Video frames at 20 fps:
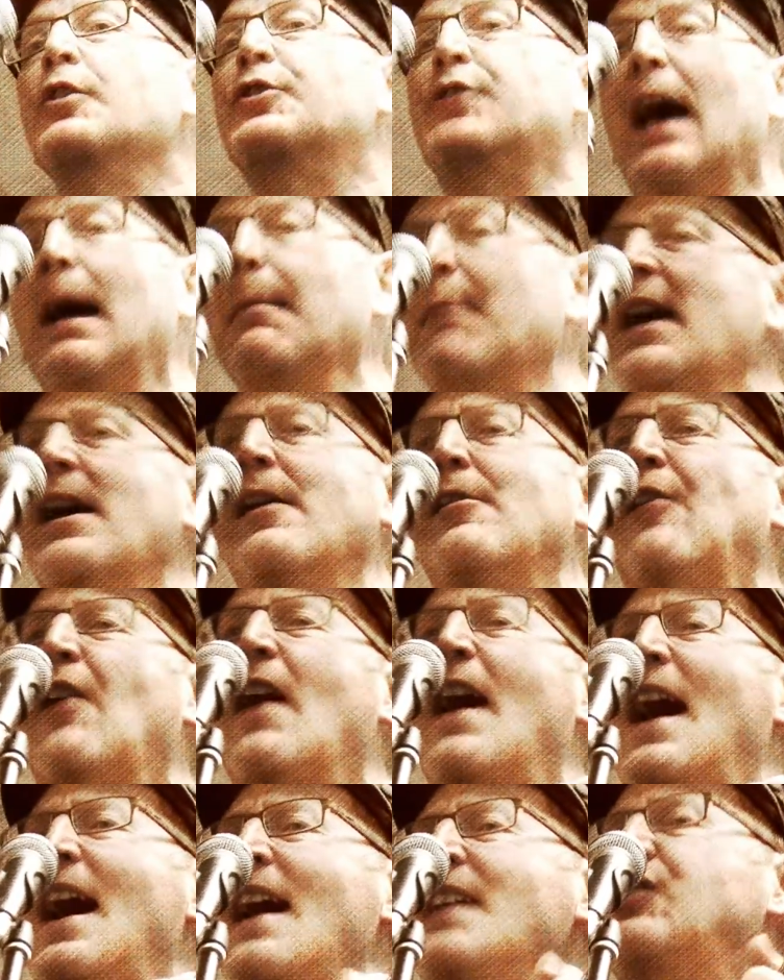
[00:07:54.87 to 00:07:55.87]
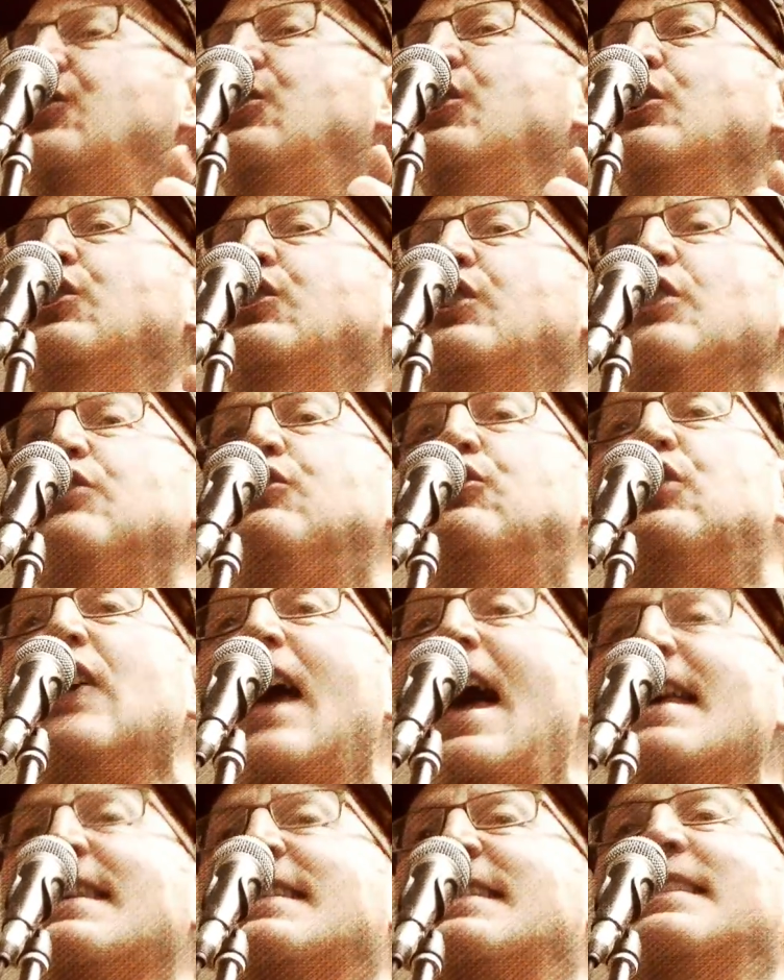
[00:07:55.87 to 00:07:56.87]
Tell me what you
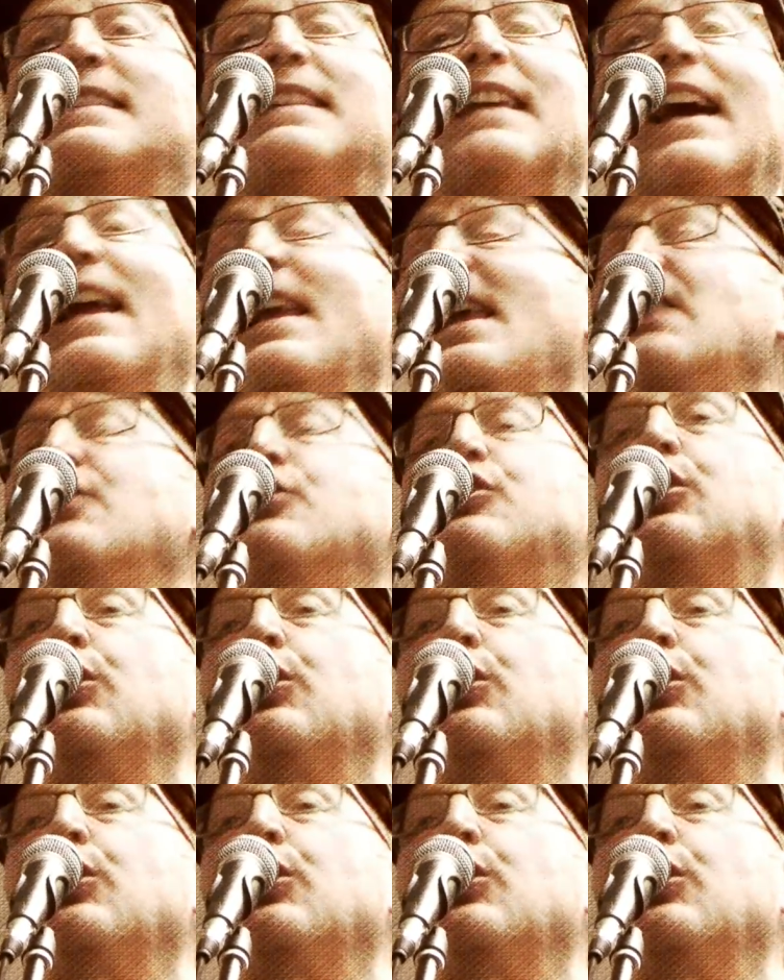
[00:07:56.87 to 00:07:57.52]
suggest that I